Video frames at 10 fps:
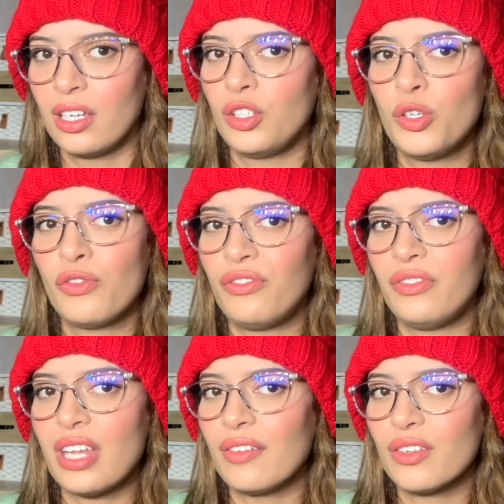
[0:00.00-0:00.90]
You've
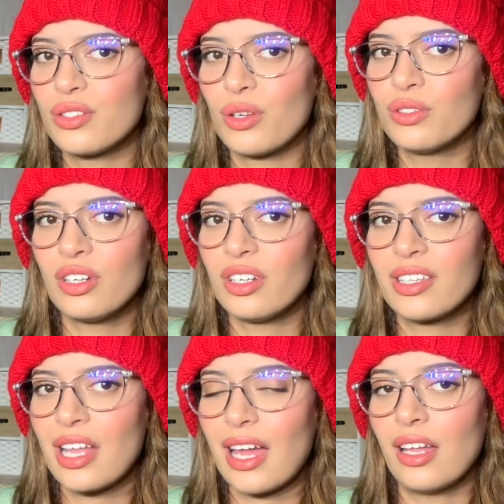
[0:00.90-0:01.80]
never told her
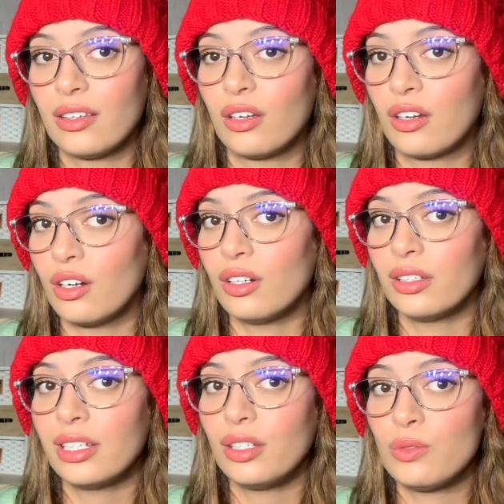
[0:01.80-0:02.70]
that the girl
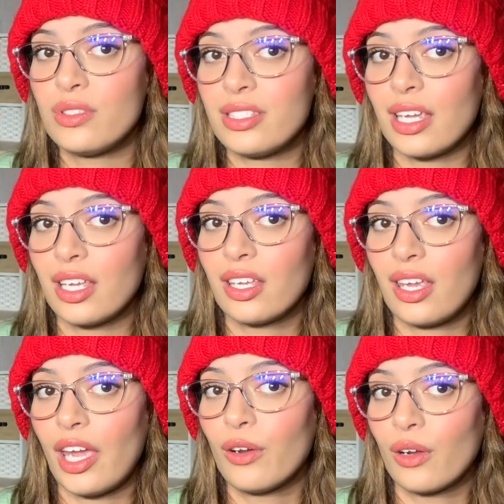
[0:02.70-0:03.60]
that you're taking
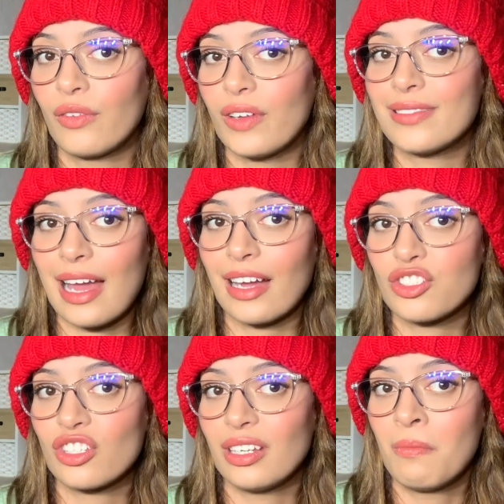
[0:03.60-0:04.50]
care of is
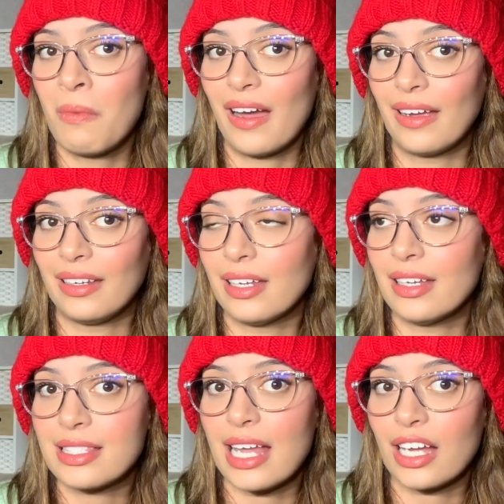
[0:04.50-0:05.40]
actually mine.
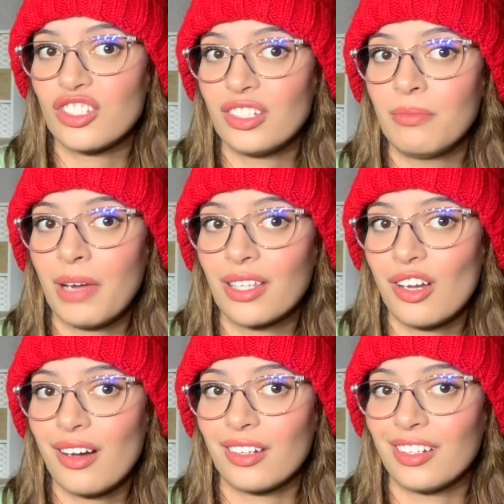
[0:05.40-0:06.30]
It's actually my
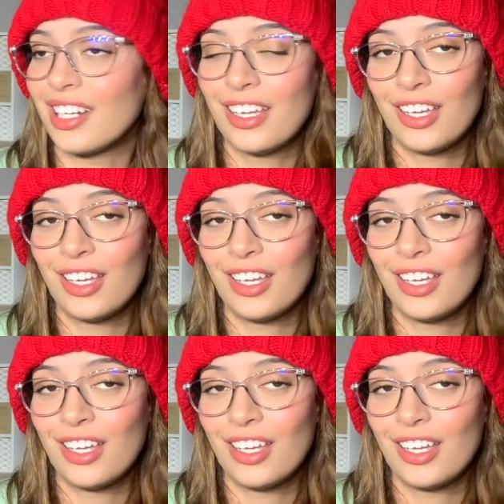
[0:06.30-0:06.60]
daughter.